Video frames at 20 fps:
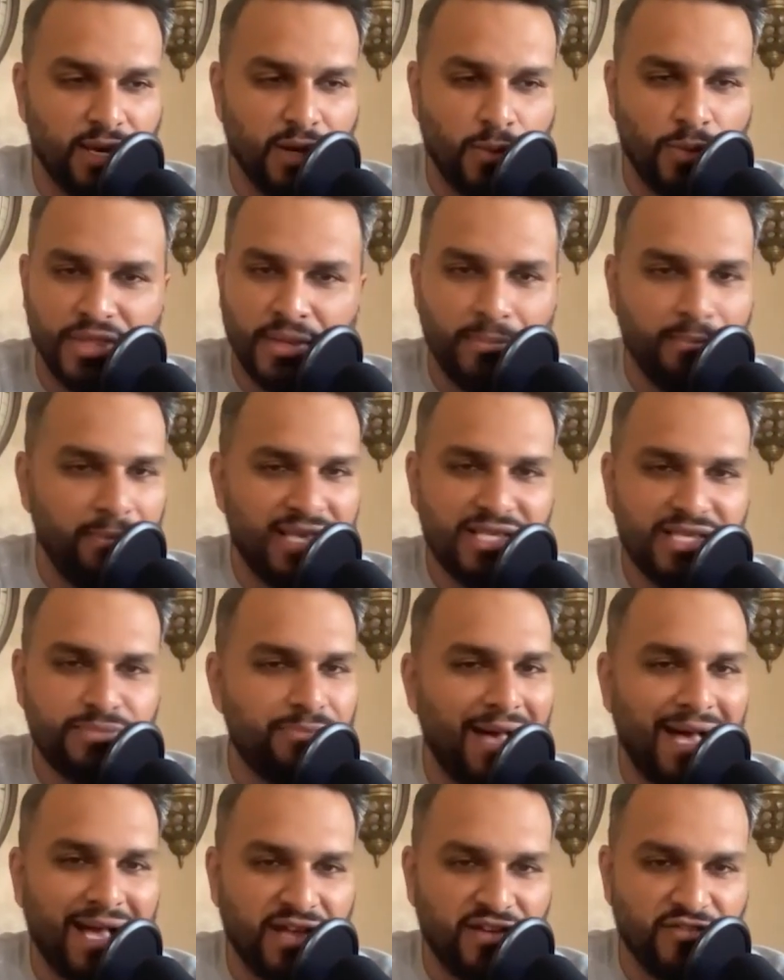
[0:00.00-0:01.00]
with a mixed
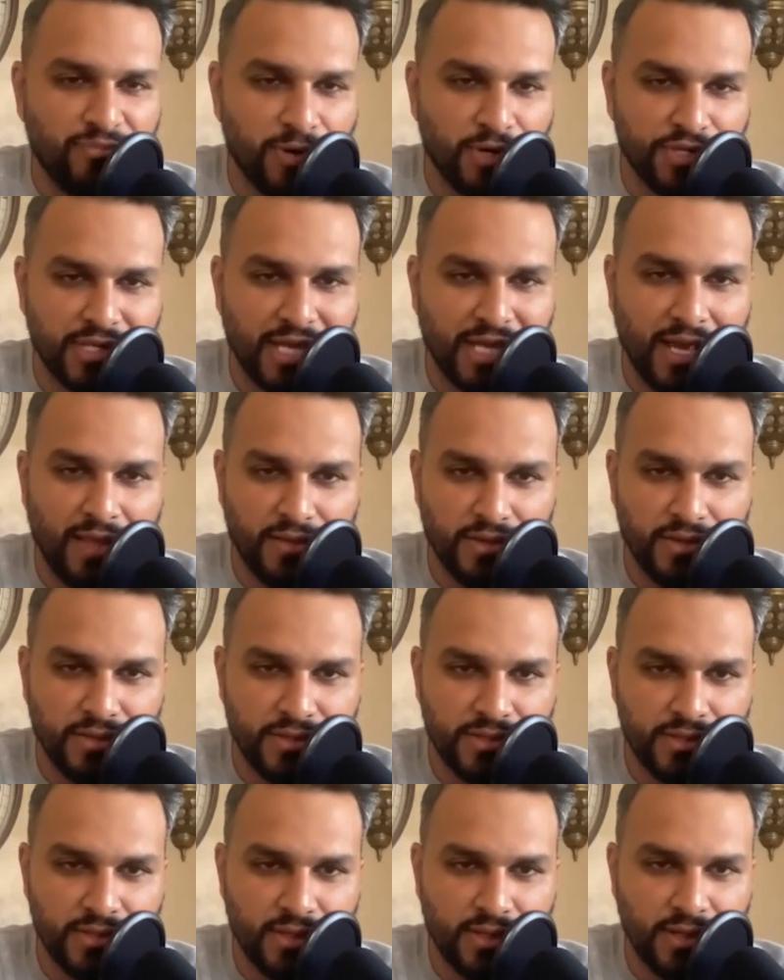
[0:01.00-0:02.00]
bag of
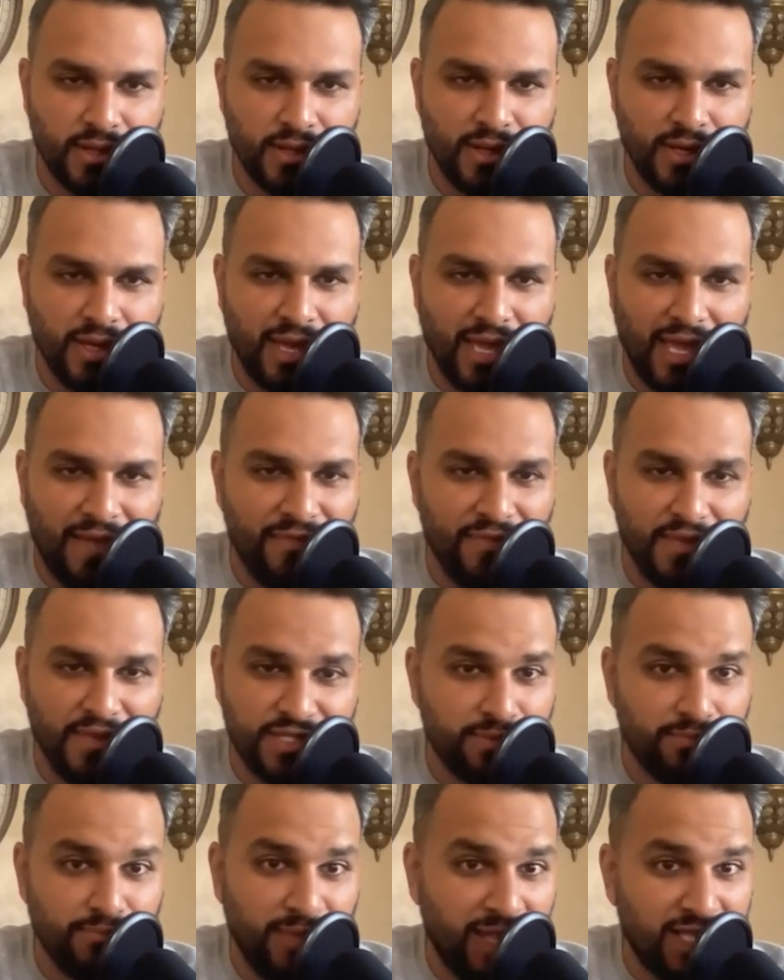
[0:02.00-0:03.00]
personalities. And
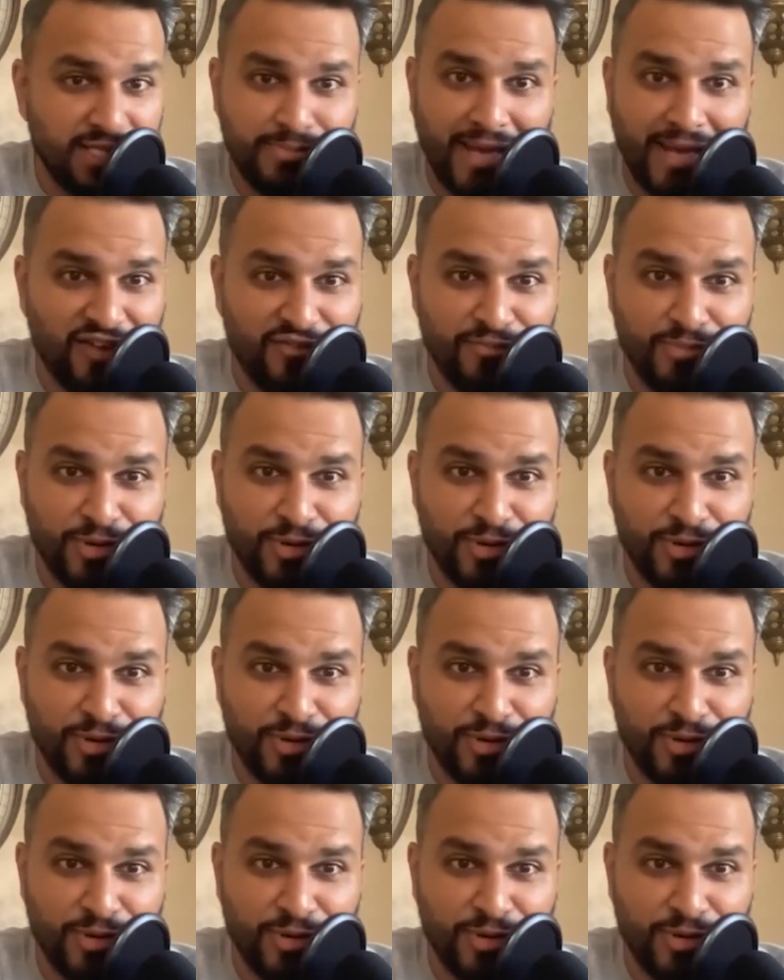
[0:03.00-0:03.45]
this mixed bag of